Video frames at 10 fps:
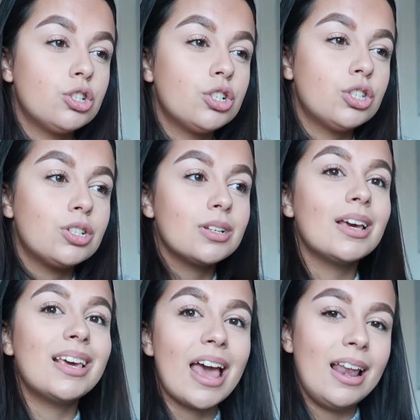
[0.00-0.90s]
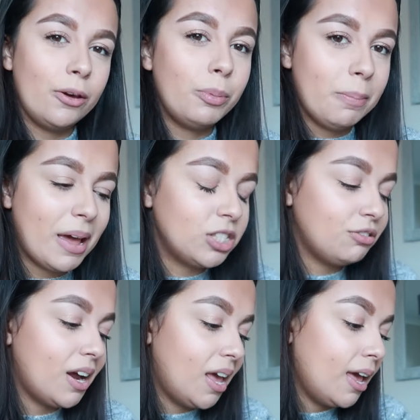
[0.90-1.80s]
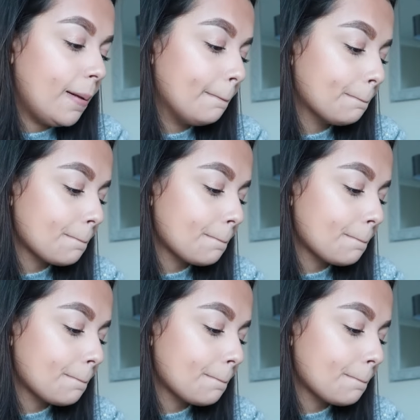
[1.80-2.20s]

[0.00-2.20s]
just get a little bit better at it.